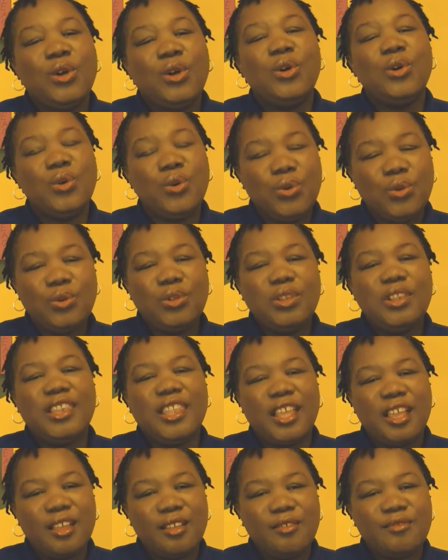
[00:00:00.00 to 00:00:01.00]
Who
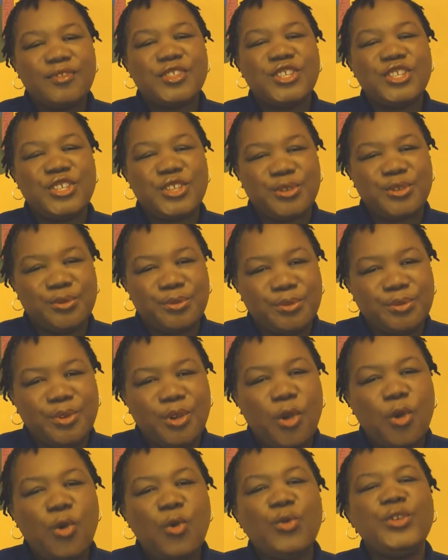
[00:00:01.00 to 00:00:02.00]
loves you?
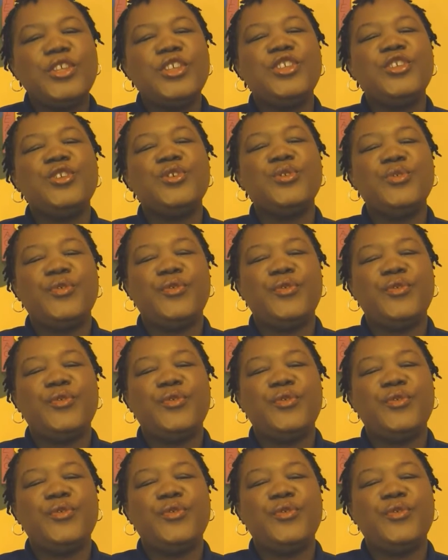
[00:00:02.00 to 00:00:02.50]
Who do you